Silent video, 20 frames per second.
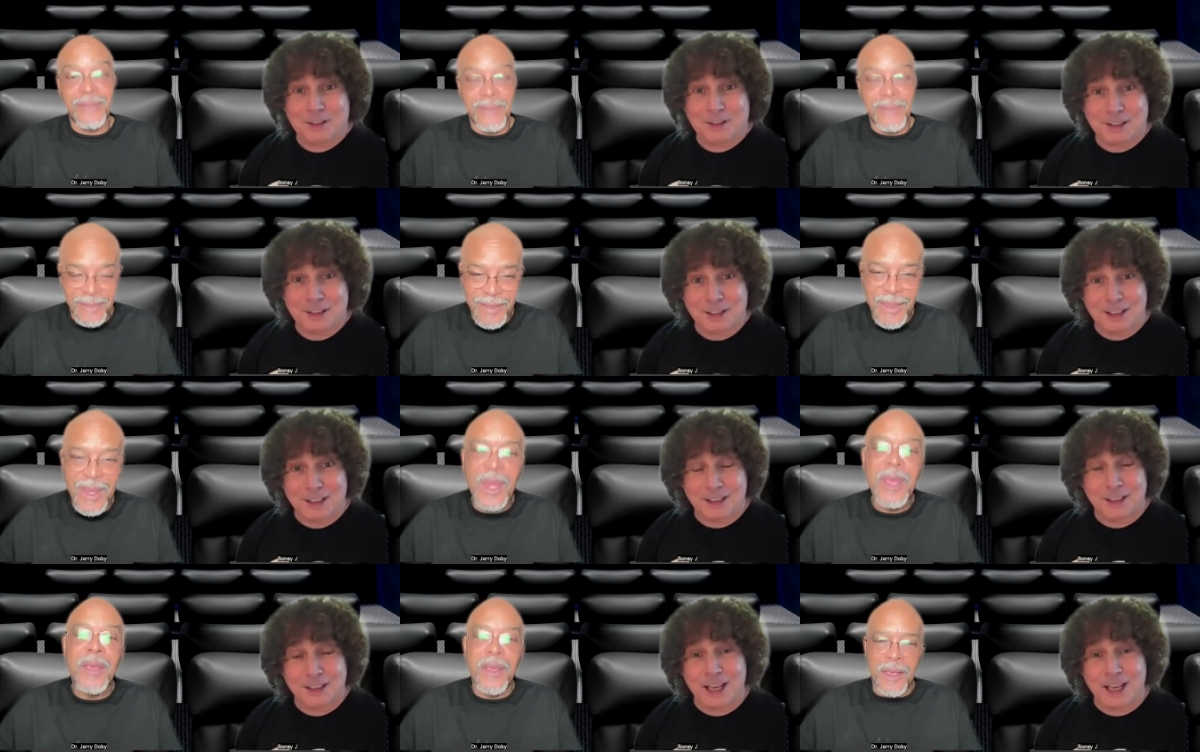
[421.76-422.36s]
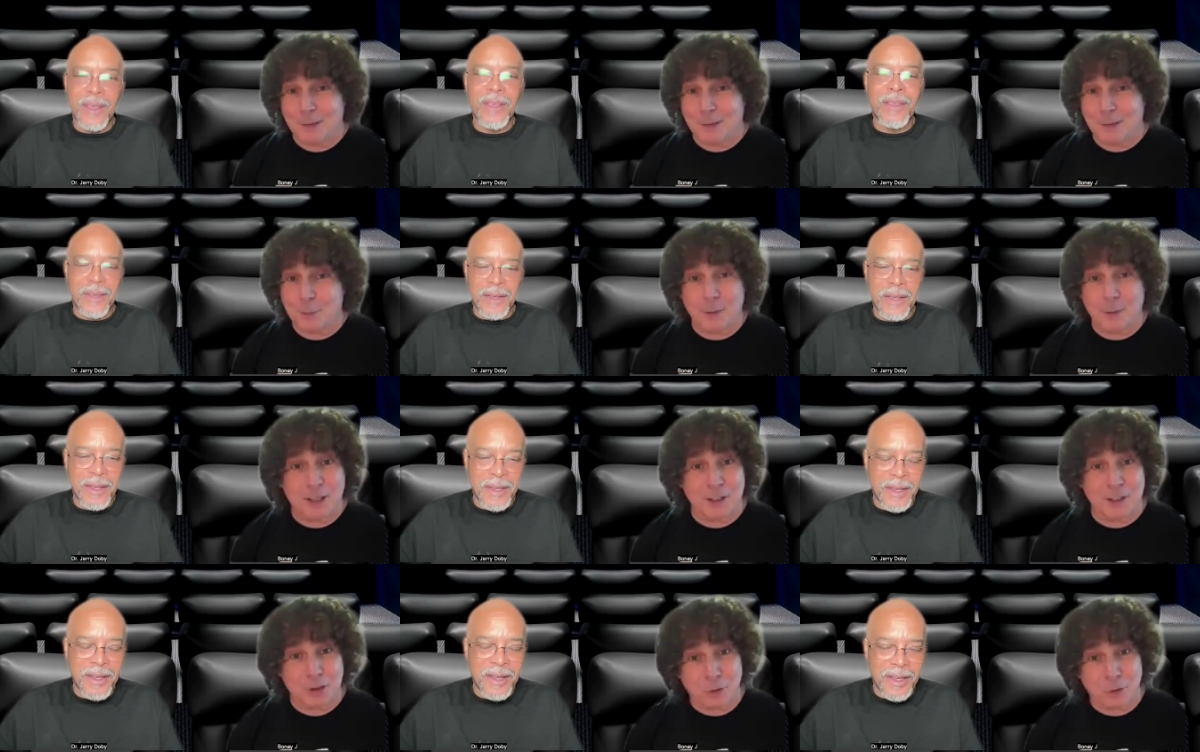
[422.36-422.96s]
Speaker 1: uh, and
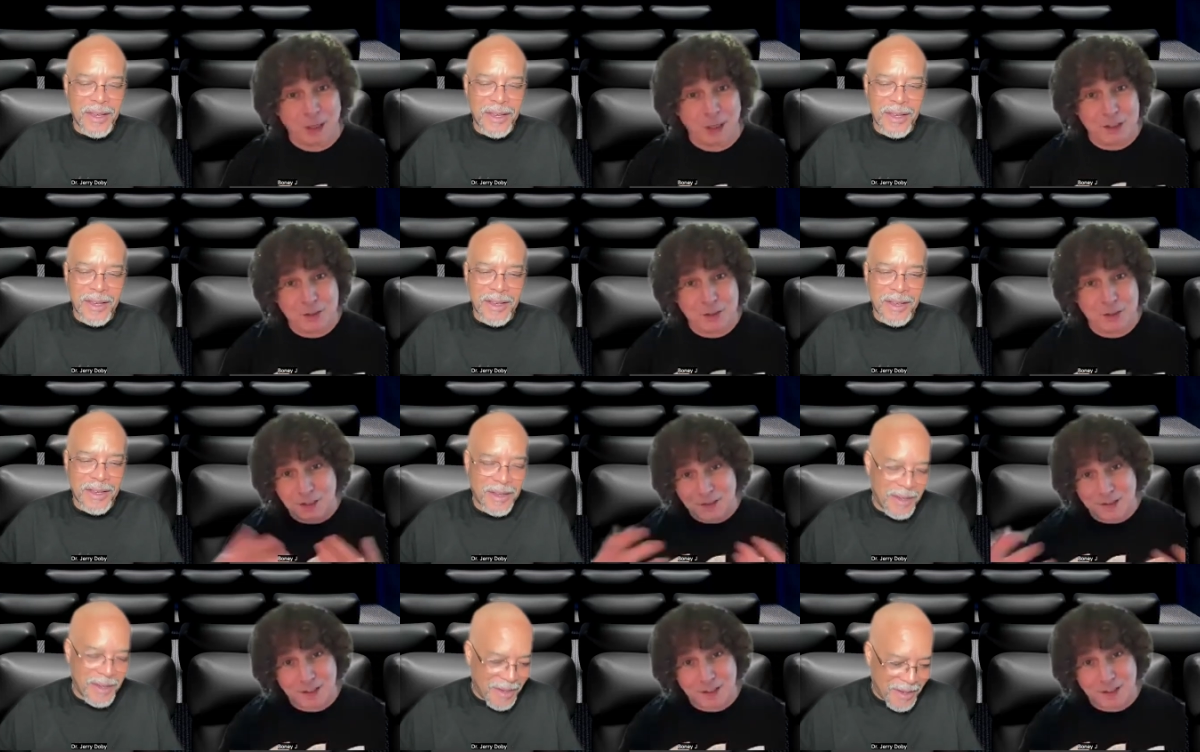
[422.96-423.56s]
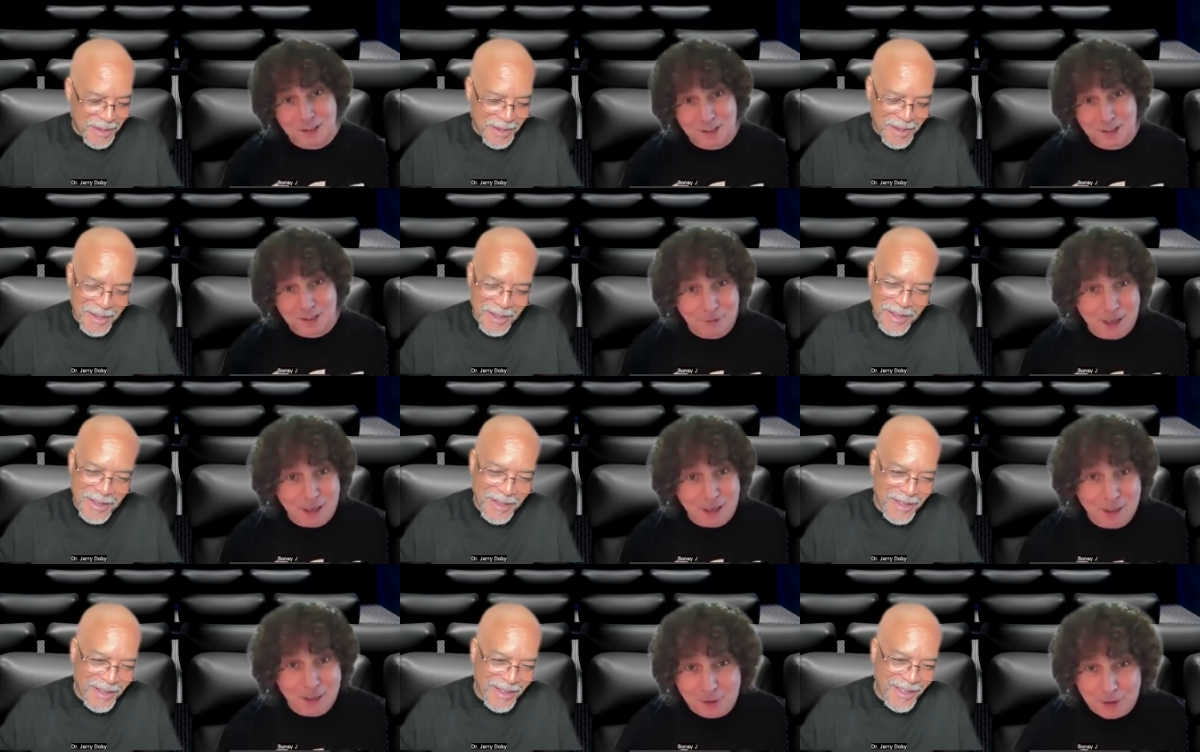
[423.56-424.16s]
imp- enjoy it just as a
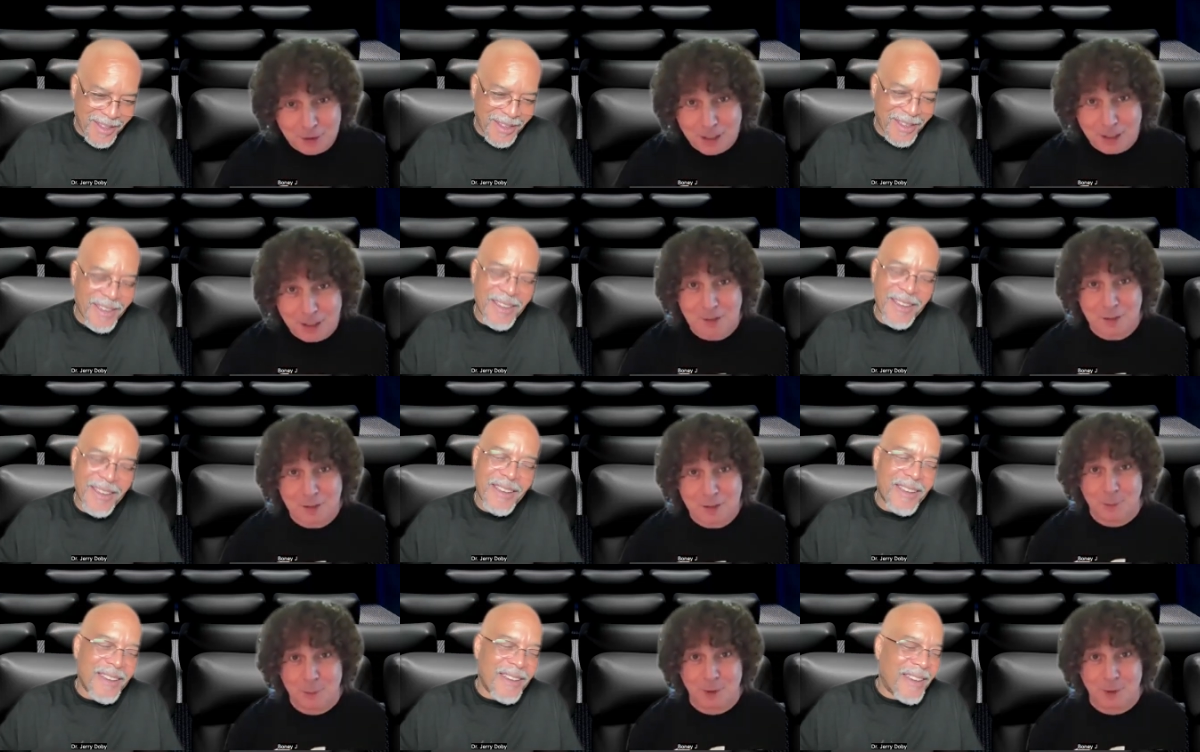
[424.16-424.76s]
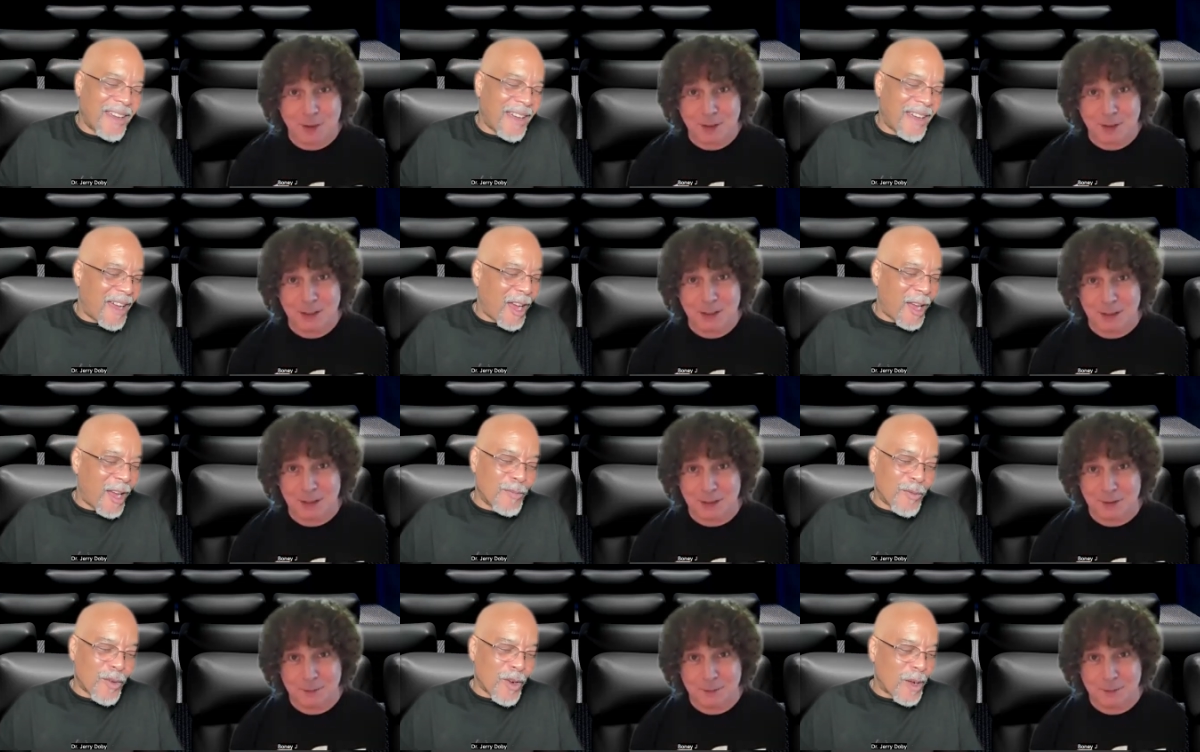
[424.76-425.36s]
regular customer.
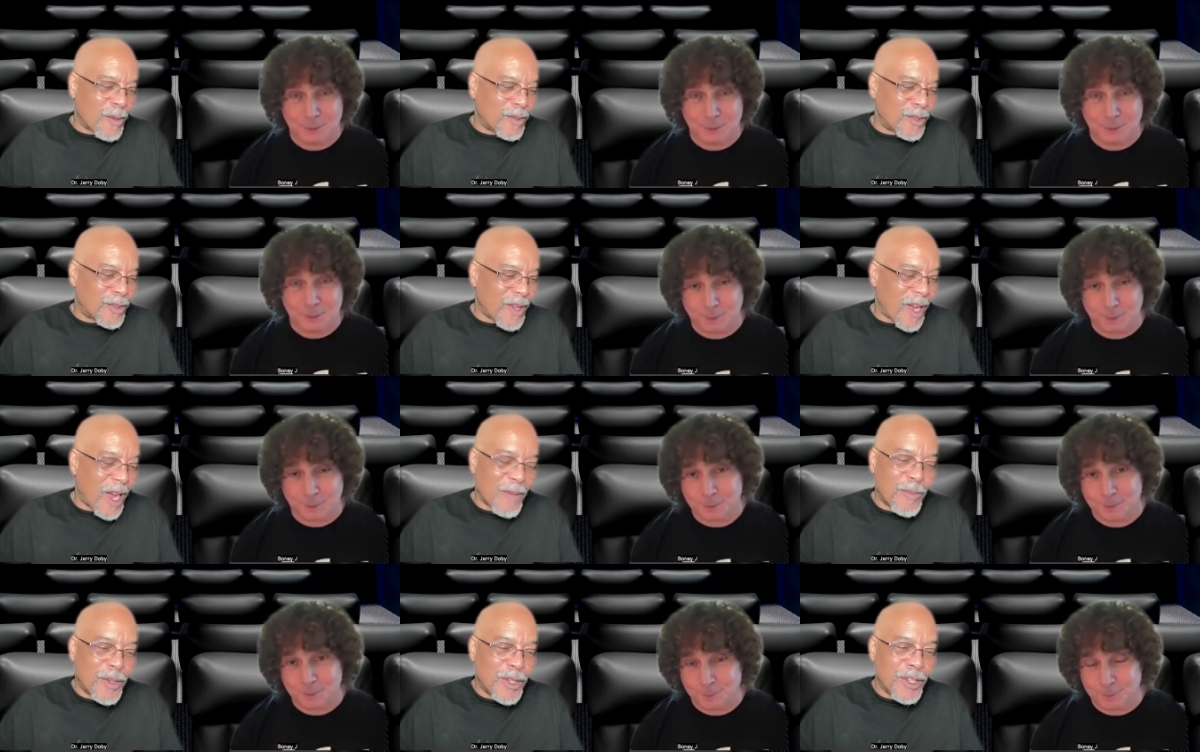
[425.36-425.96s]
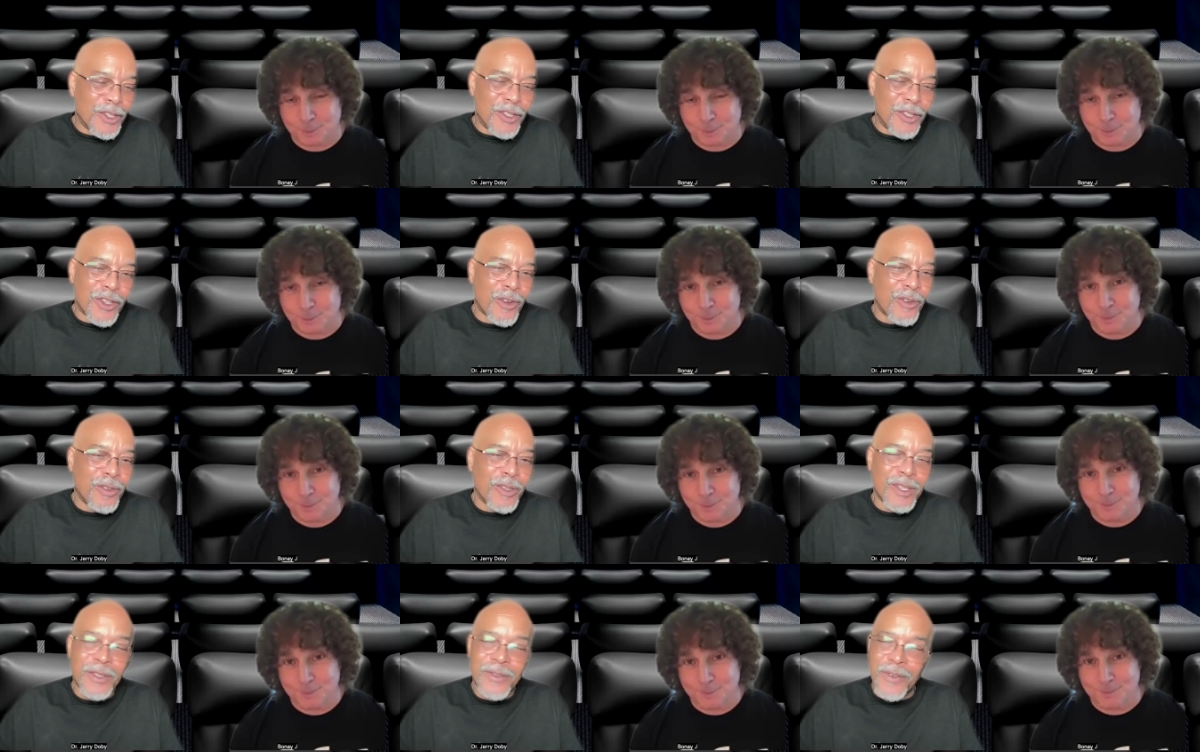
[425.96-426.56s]
Speaker 2: I promise you, I've been a
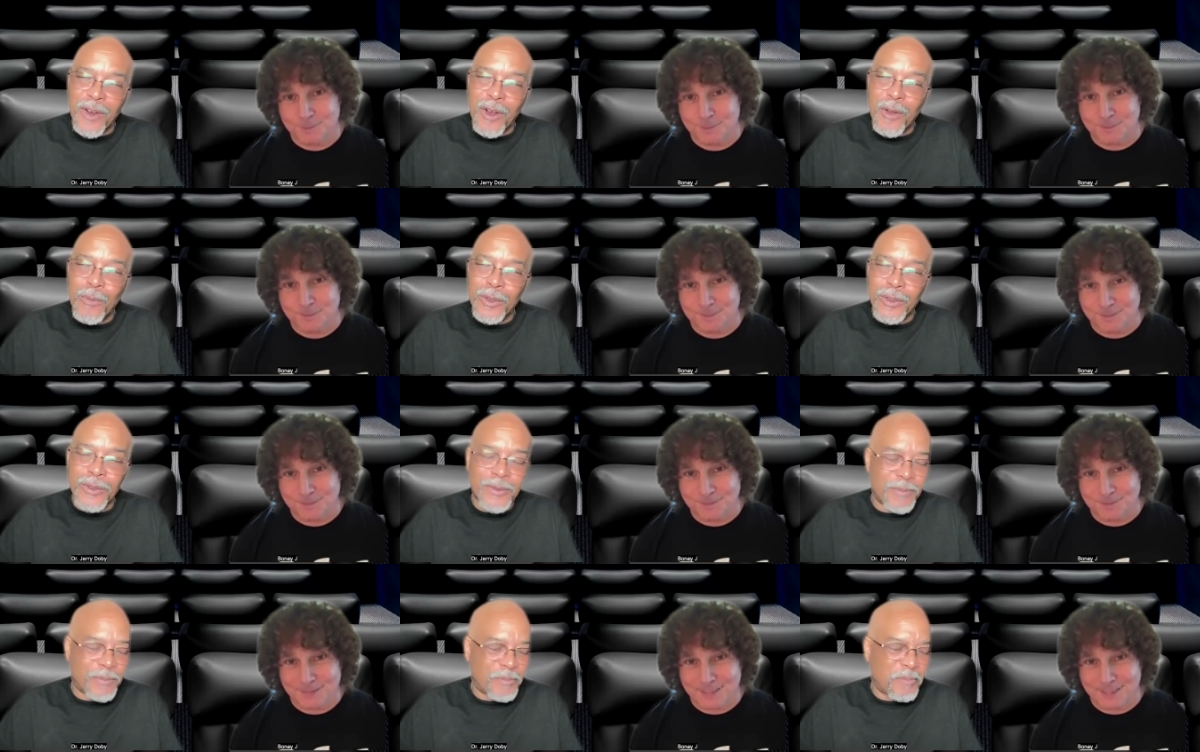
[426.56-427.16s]
journalist for almost